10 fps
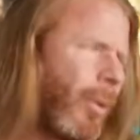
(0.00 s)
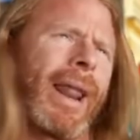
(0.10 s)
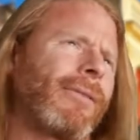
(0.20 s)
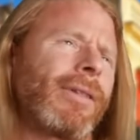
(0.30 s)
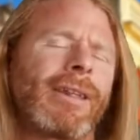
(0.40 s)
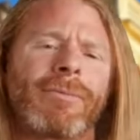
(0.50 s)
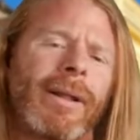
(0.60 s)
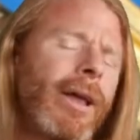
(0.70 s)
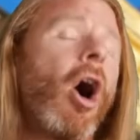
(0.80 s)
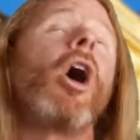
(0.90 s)
whatever, that's
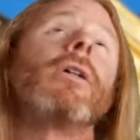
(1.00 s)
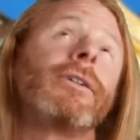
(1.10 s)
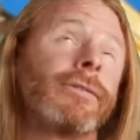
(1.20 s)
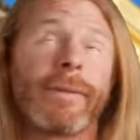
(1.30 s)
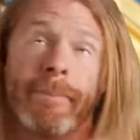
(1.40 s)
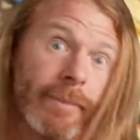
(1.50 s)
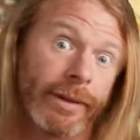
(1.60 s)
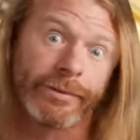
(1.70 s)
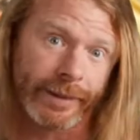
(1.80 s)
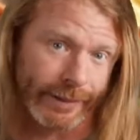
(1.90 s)
probably all just
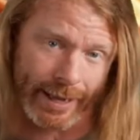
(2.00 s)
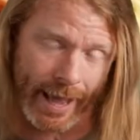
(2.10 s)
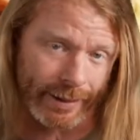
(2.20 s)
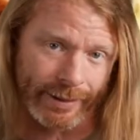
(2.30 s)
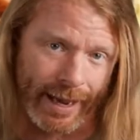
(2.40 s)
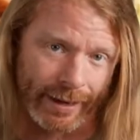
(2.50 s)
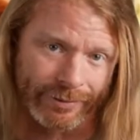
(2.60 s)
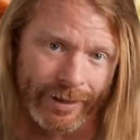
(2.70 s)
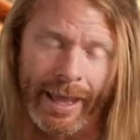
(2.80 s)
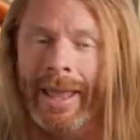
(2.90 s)
missing
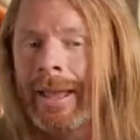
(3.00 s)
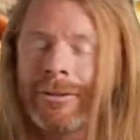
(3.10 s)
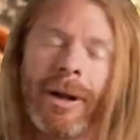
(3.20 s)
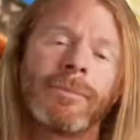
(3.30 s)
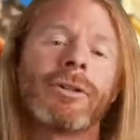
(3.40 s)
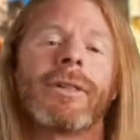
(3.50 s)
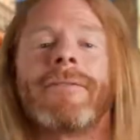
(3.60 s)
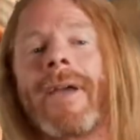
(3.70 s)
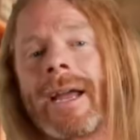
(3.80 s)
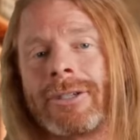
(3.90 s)
context. So I'm sure the
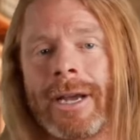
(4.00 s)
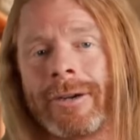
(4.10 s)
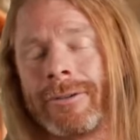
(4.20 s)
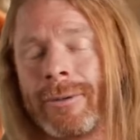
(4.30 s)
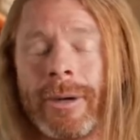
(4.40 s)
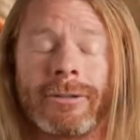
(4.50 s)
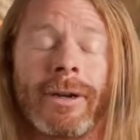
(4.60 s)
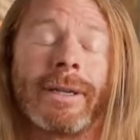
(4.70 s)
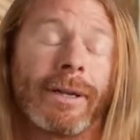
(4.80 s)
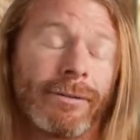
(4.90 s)
fact checkers who are
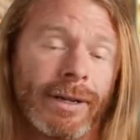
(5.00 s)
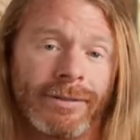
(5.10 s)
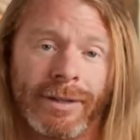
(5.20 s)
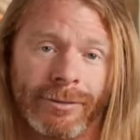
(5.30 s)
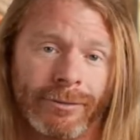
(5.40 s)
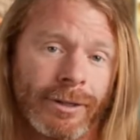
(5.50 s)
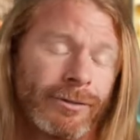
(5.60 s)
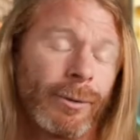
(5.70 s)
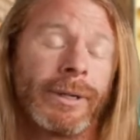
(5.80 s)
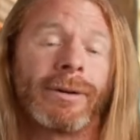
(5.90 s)
trying to erase history
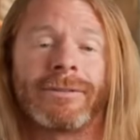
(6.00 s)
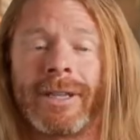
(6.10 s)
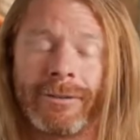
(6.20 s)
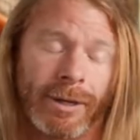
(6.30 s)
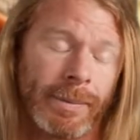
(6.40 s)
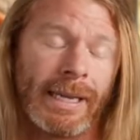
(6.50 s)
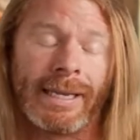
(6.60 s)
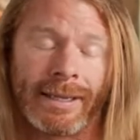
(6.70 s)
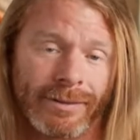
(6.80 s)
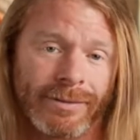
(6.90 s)
so we don't see it
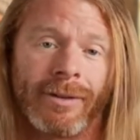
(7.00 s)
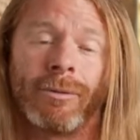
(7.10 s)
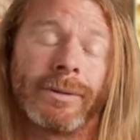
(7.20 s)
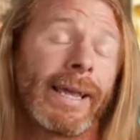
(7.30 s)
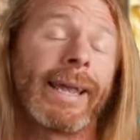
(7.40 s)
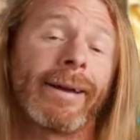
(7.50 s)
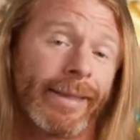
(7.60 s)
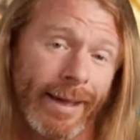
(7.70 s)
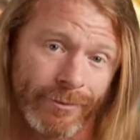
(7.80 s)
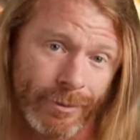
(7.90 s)
repeating itself will take care of
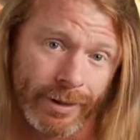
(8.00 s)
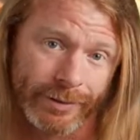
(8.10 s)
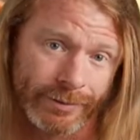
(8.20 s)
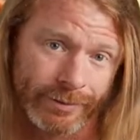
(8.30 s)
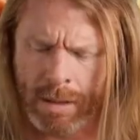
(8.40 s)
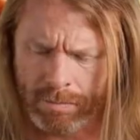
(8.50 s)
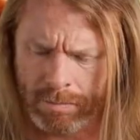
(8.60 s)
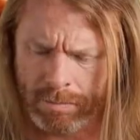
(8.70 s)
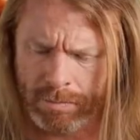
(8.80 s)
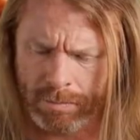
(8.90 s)
that for us.
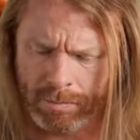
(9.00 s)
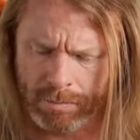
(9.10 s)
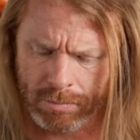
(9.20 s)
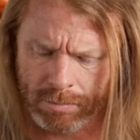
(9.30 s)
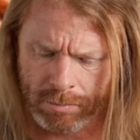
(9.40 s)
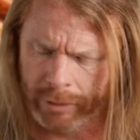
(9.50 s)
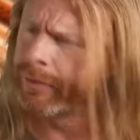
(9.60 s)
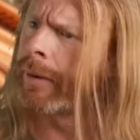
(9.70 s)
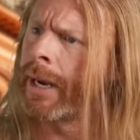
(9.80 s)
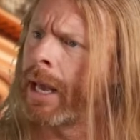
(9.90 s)
What's
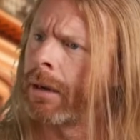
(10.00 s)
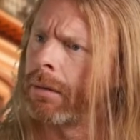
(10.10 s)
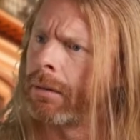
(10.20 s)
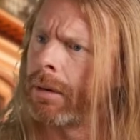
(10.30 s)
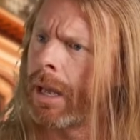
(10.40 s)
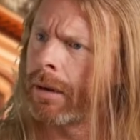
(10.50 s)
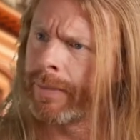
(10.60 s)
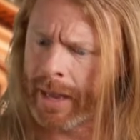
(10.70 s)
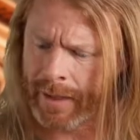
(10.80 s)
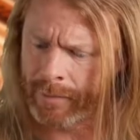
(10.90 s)
going on? How come
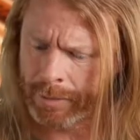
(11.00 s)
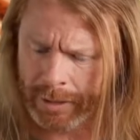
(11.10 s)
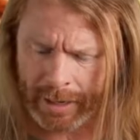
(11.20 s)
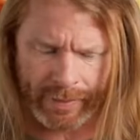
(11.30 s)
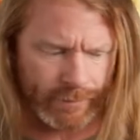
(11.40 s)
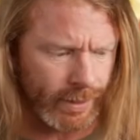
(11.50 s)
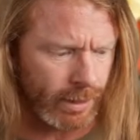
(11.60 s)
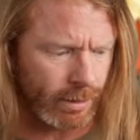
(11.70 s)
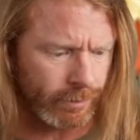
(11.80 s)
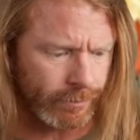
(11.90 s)
they haven't put it on the
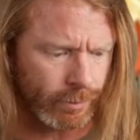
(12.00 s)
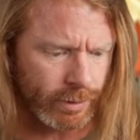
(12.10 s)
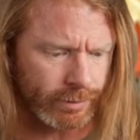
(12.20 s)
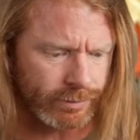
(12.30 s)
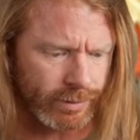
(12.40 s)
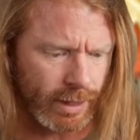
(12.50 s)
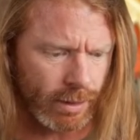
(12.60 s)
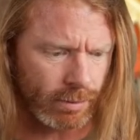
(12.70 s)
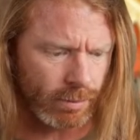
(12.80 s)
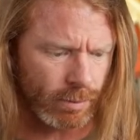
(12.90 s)
video for us
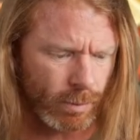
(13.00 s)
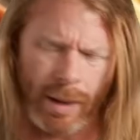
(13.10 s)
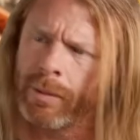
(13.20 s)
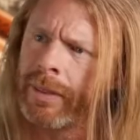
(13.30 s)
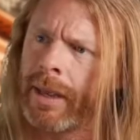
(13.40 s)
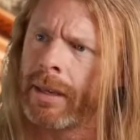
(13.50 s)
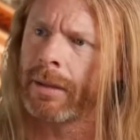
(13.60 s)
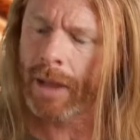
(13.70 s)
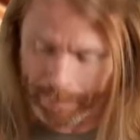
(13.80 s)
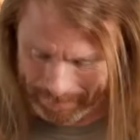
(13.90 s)
yet? Why wouldn't they?
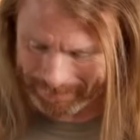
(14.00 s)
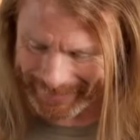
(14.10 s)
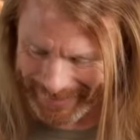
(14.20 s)
Oh,